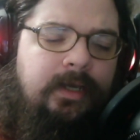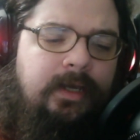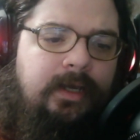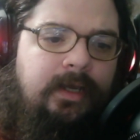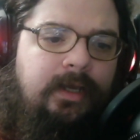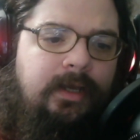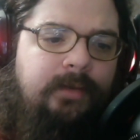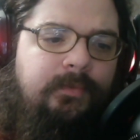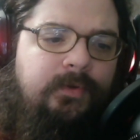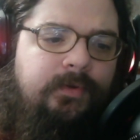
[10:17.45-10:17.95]

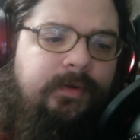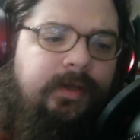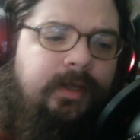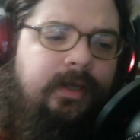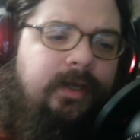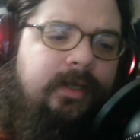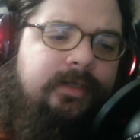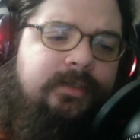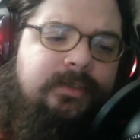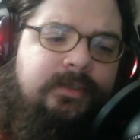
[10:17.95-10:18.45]
and Marie
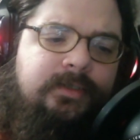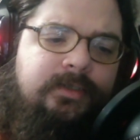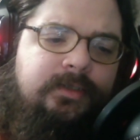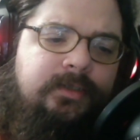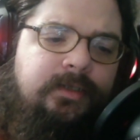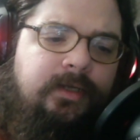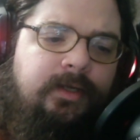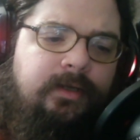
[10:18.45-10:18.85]
asked